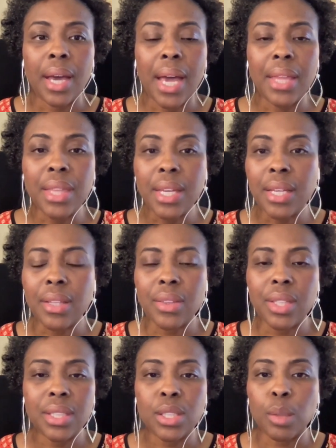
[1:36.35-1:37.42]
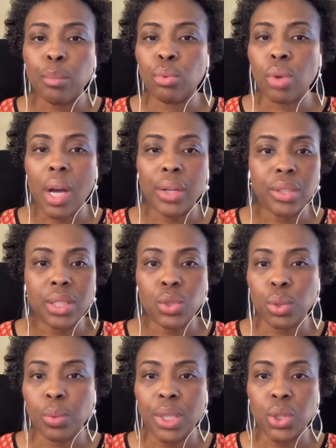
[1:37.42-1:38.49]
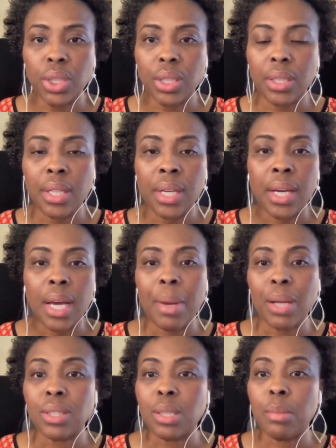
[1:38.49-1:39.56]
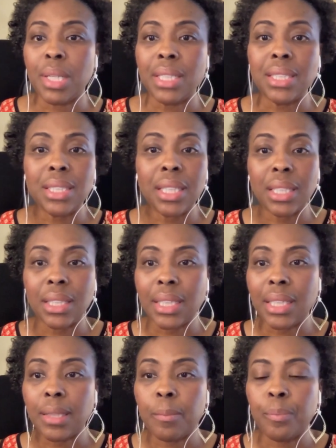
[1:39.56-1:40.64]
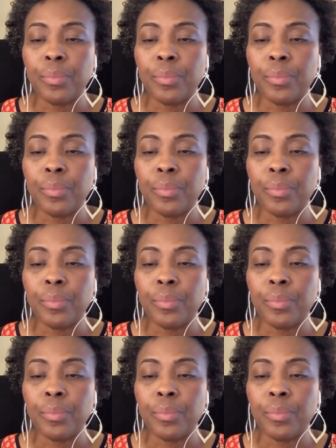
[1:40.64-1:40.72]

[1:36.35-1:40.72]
I think this is a broader situation about somebody stealing